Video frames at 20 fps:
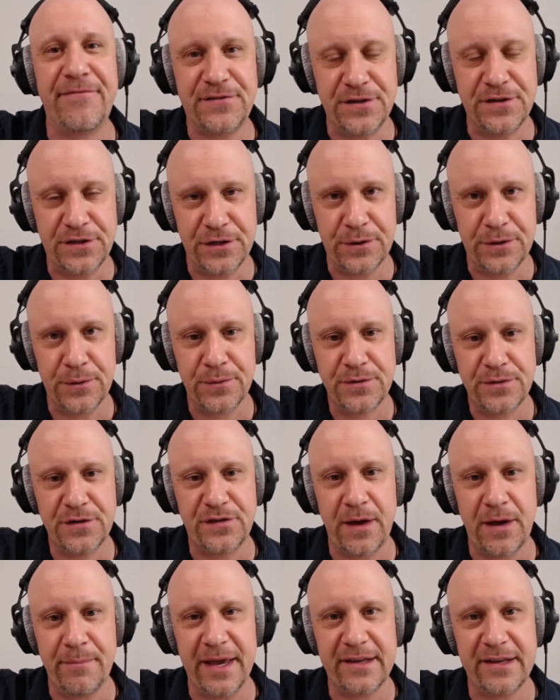to do? Does
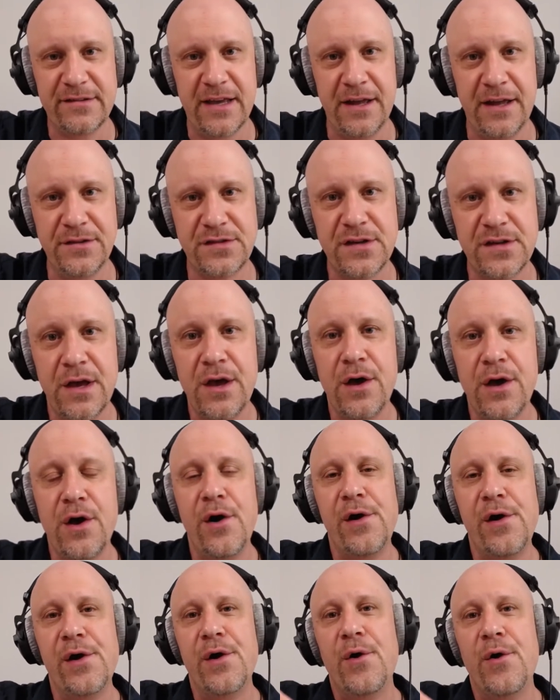that make sense?
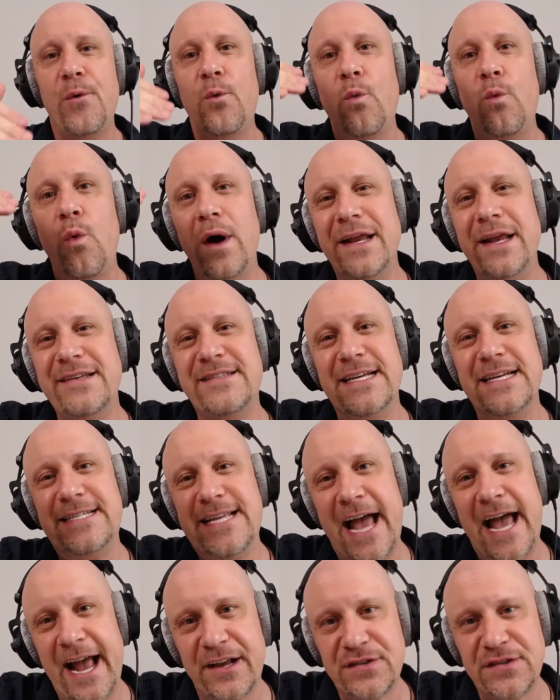what is the
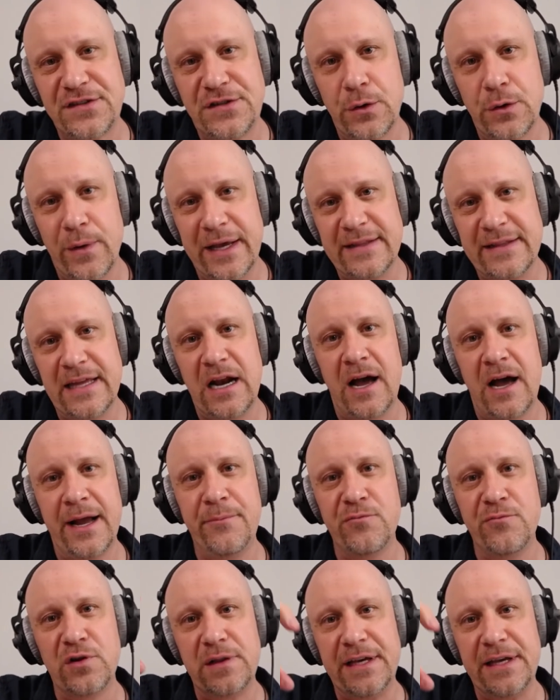text doing that I'm
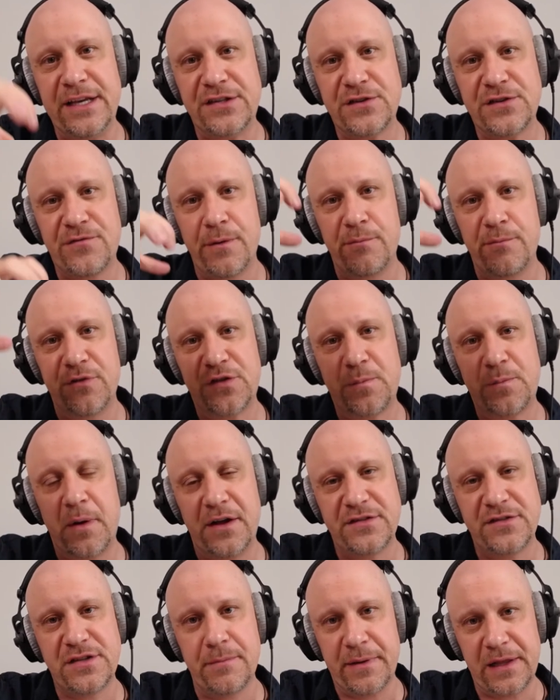released from
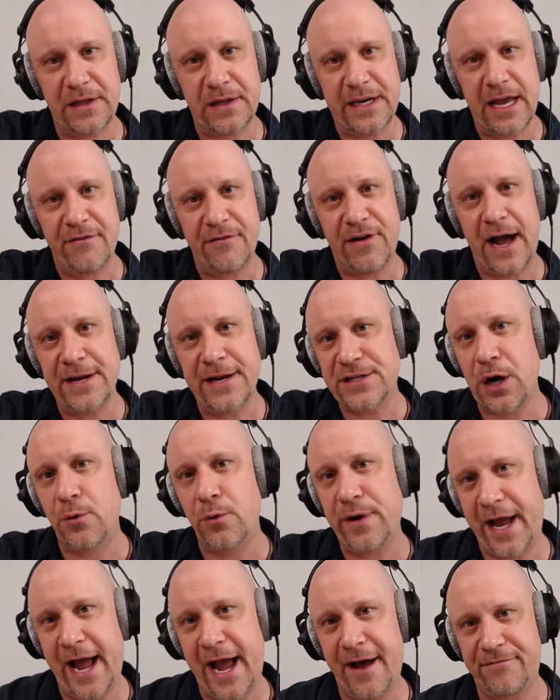responsibility of? I don't
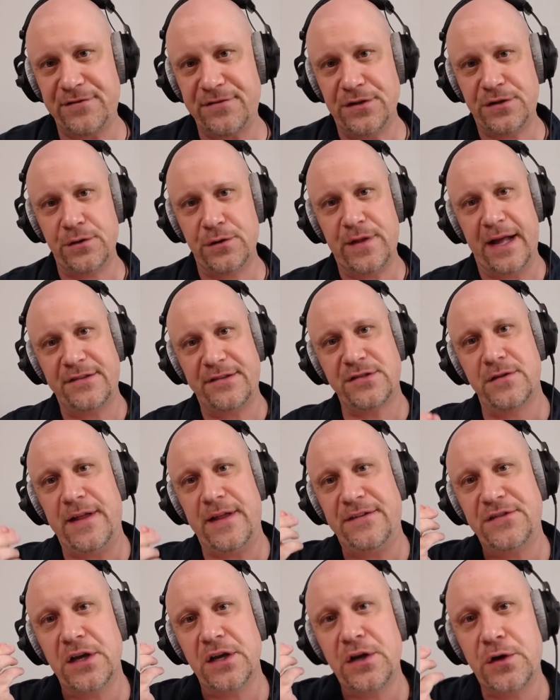have to do that. So
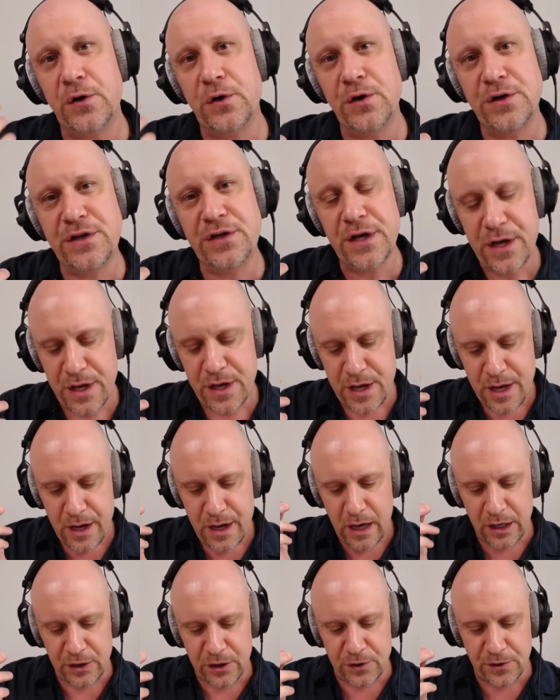that's a good
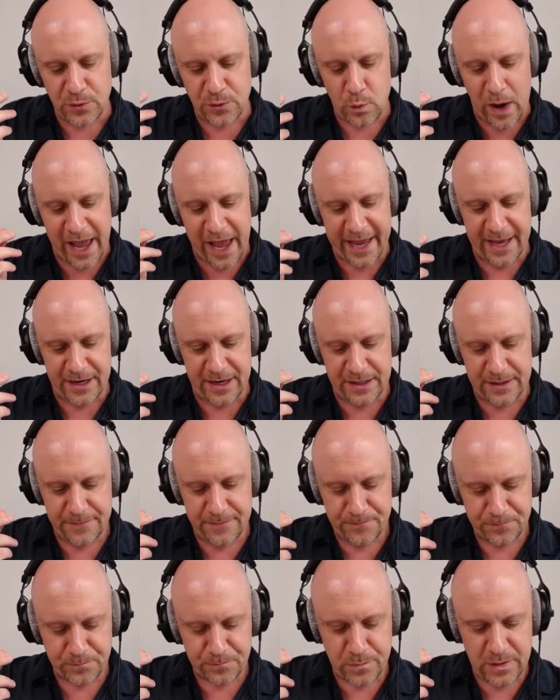way in
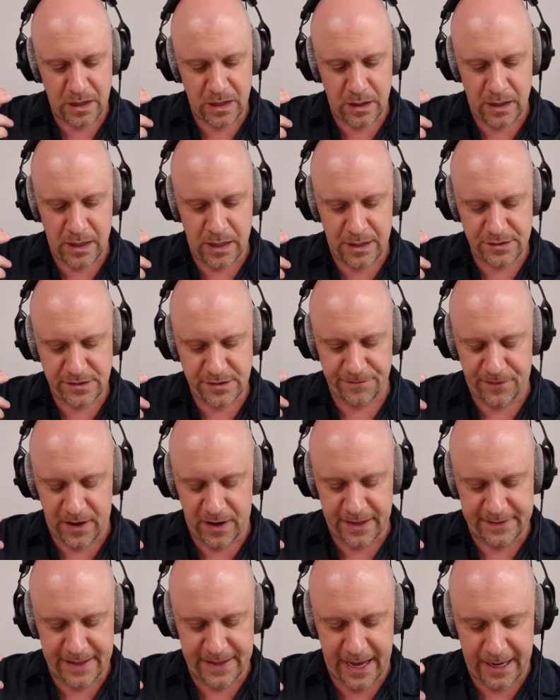to
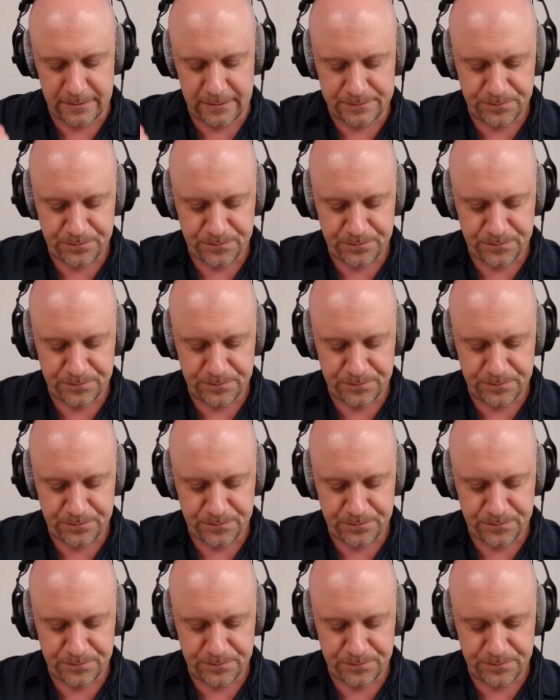find that.